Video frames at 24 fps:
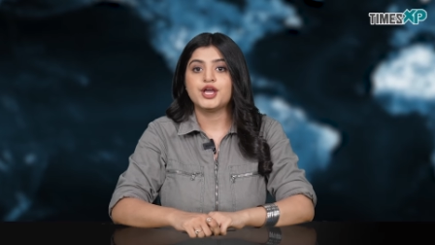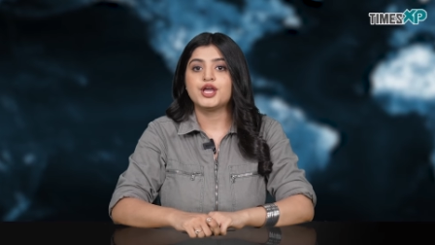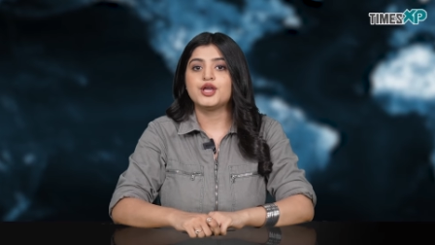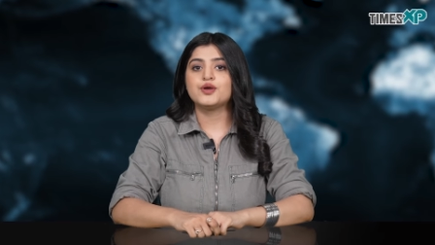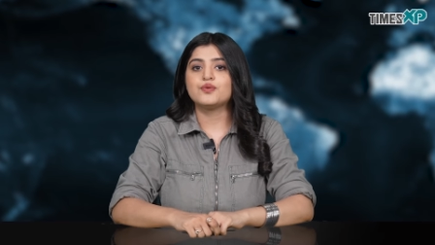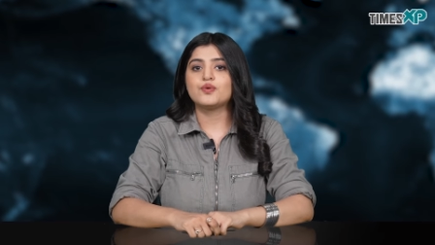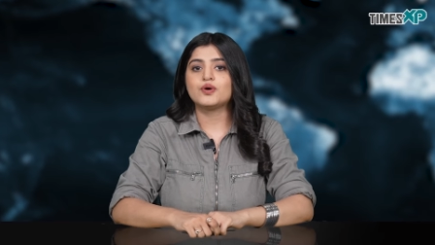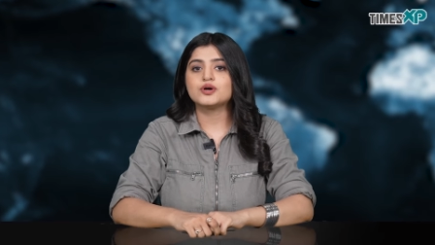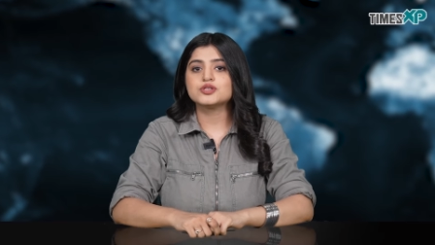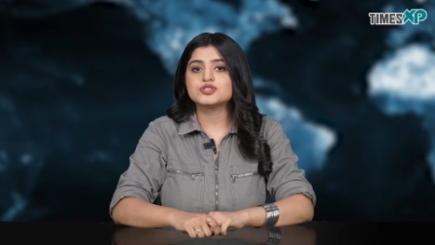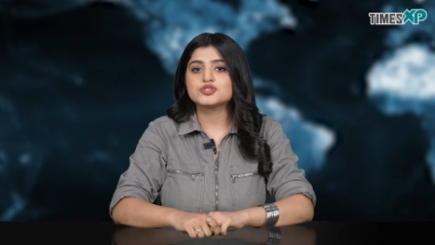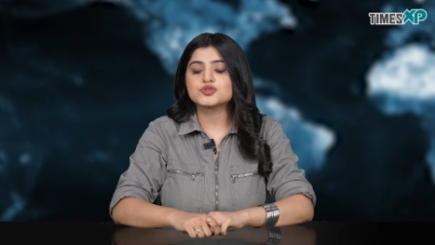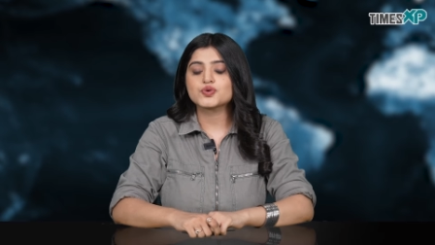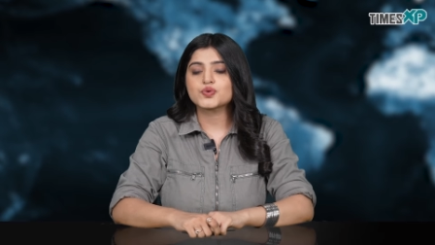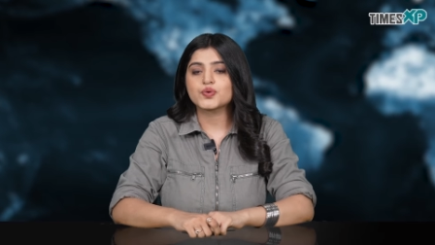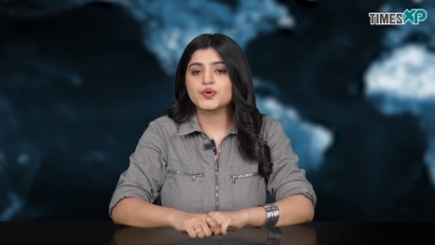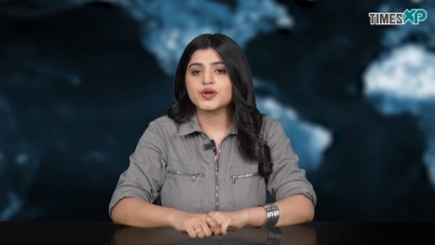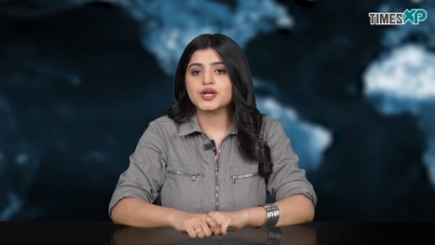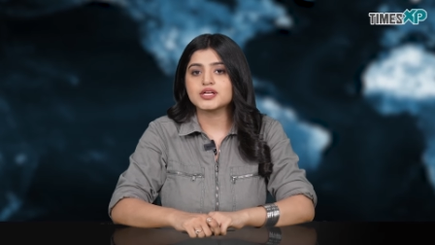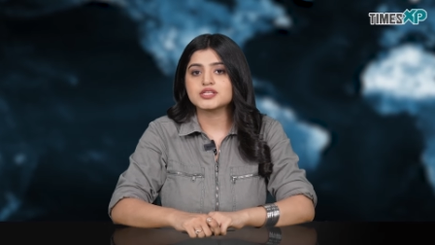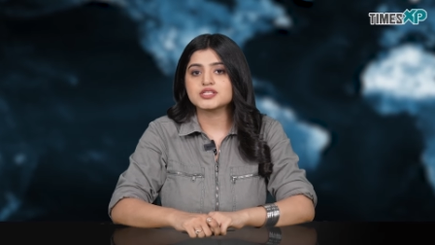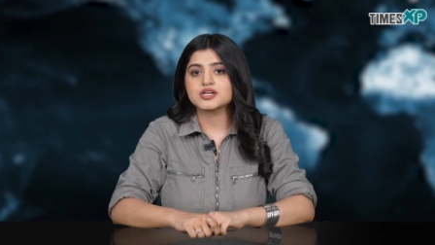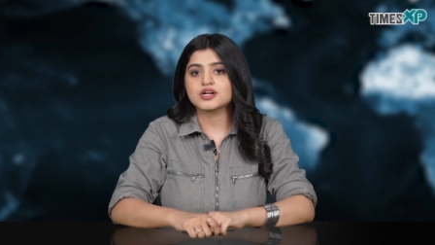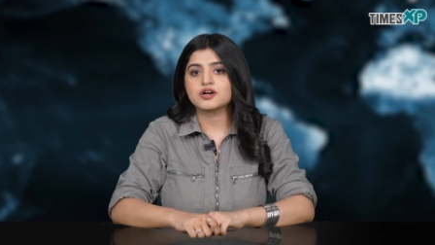He wants to
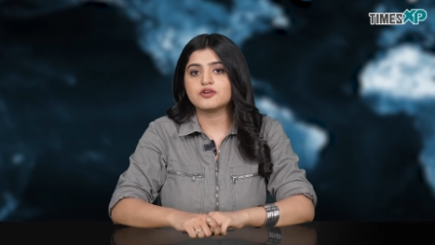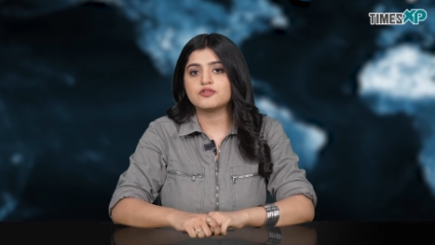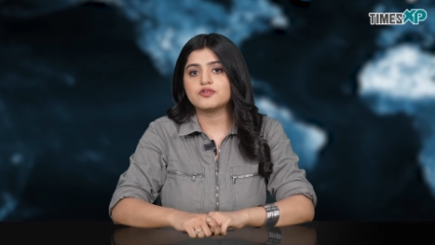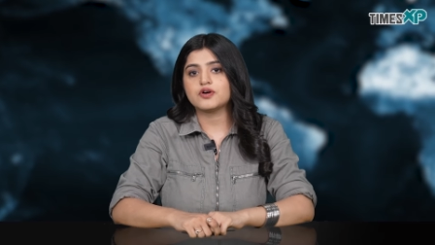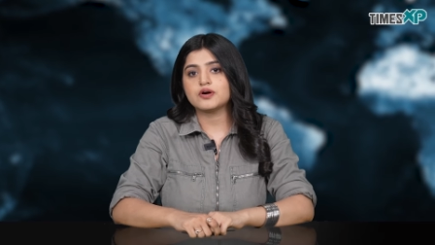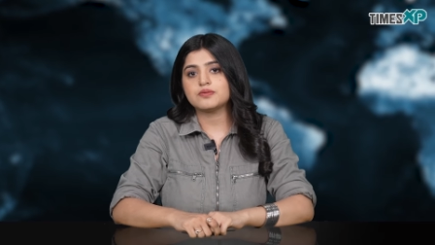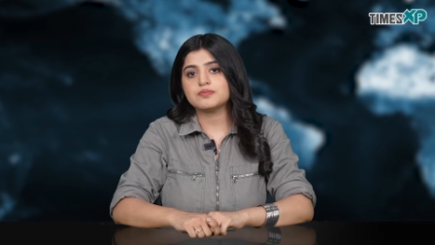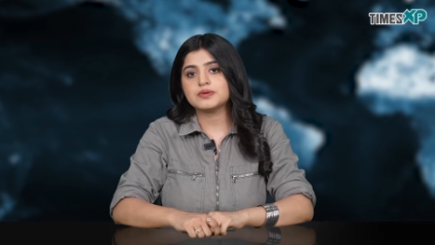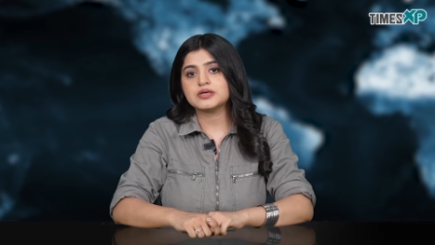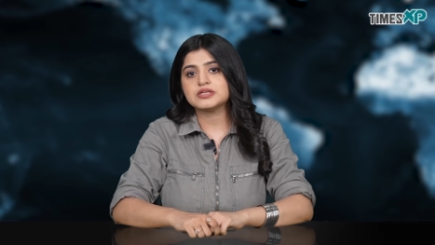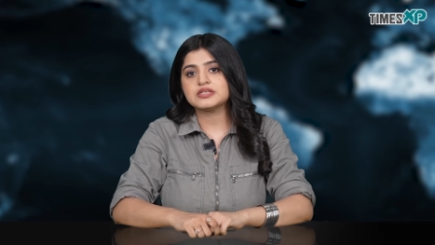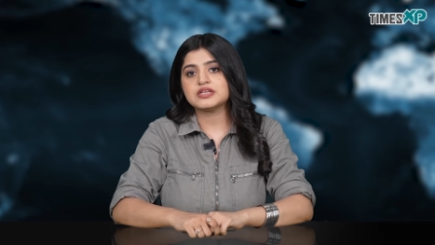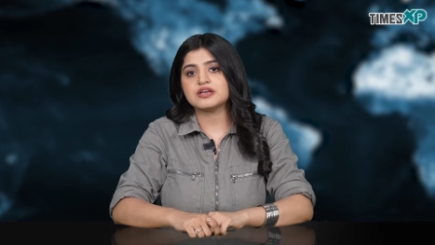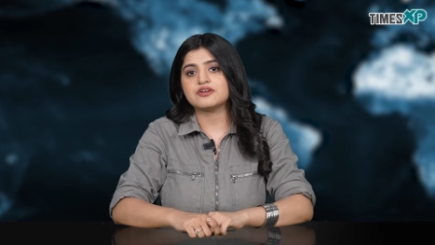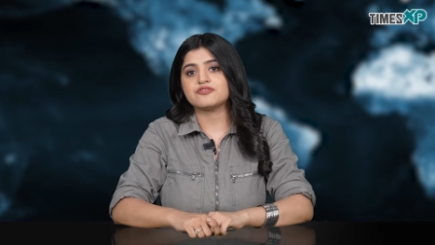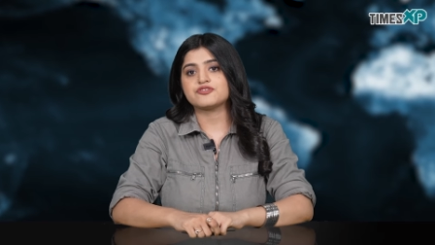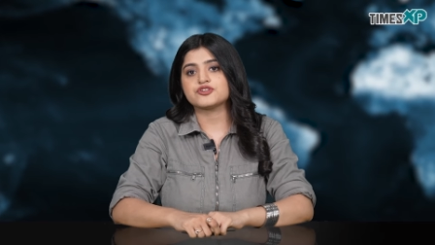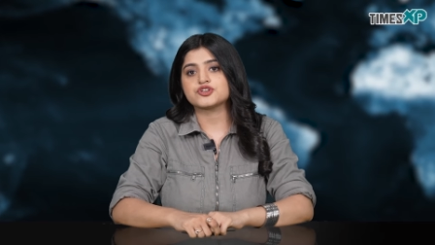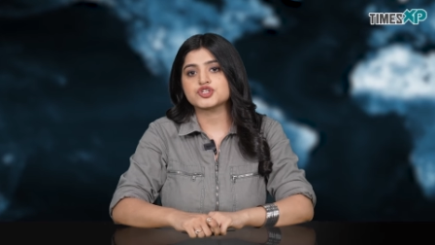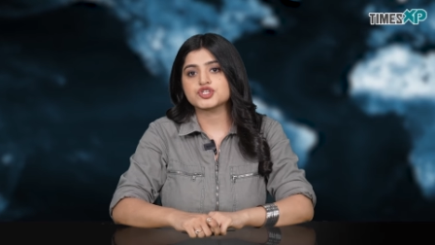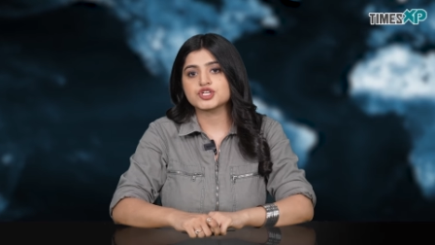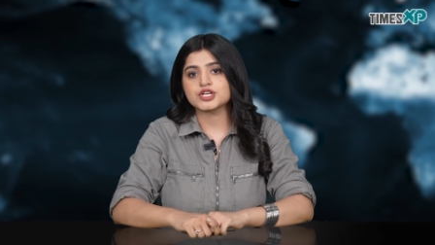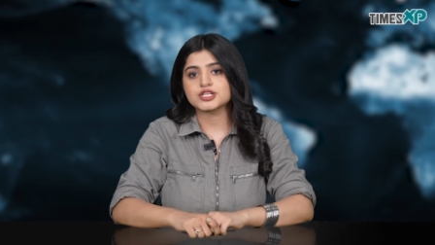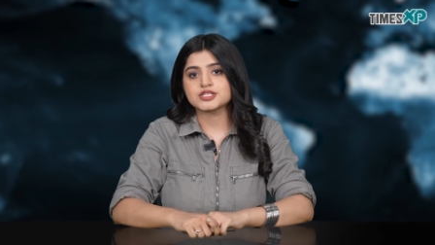create a government
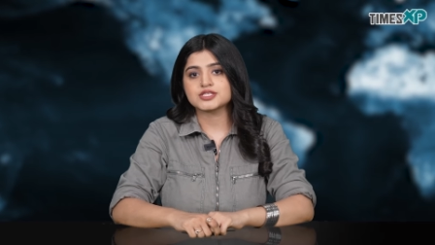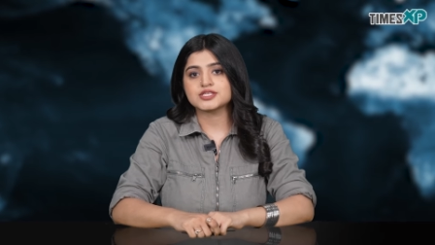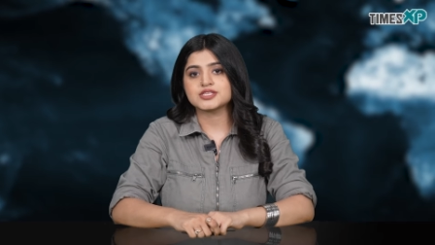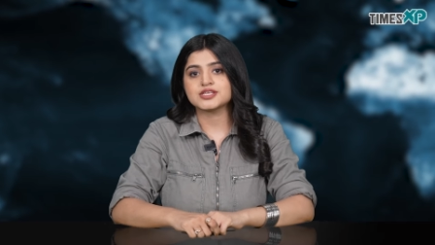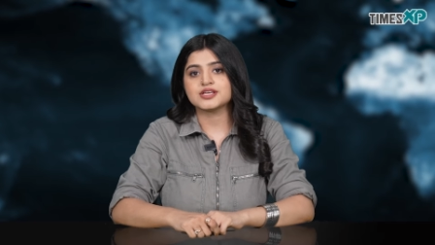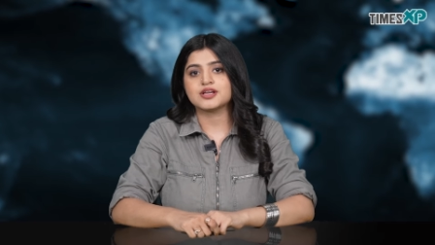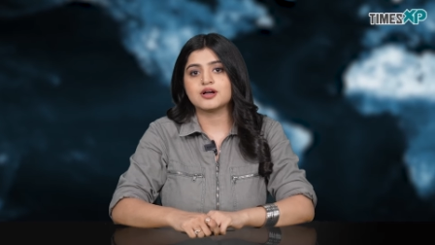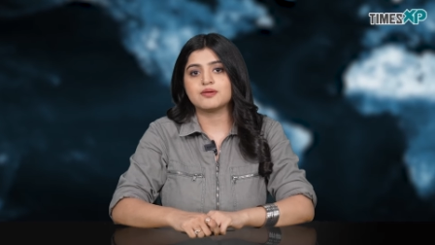efficiency